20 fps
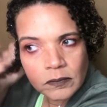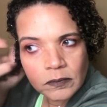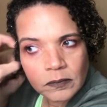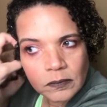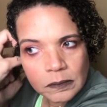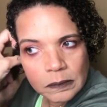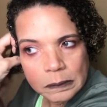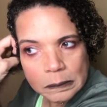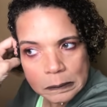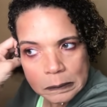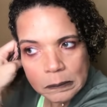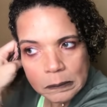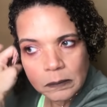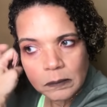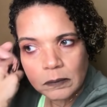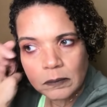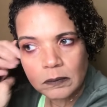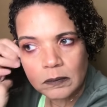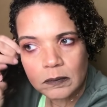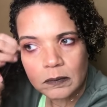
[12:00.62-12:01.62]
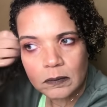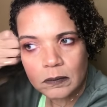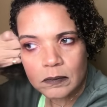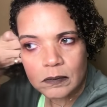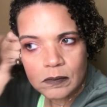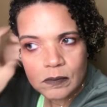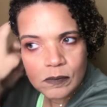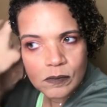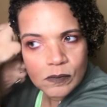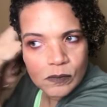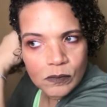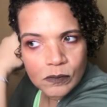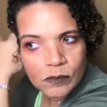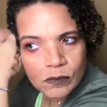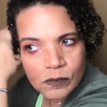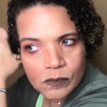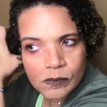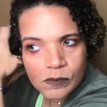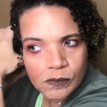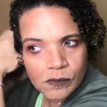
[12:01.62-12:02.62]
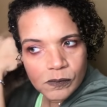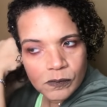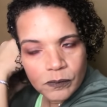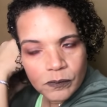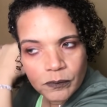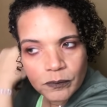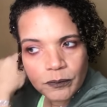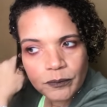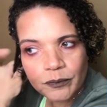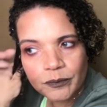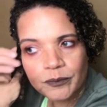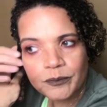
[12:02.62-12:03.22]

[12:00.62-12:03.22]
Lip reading: No words are spoken by the person on screen.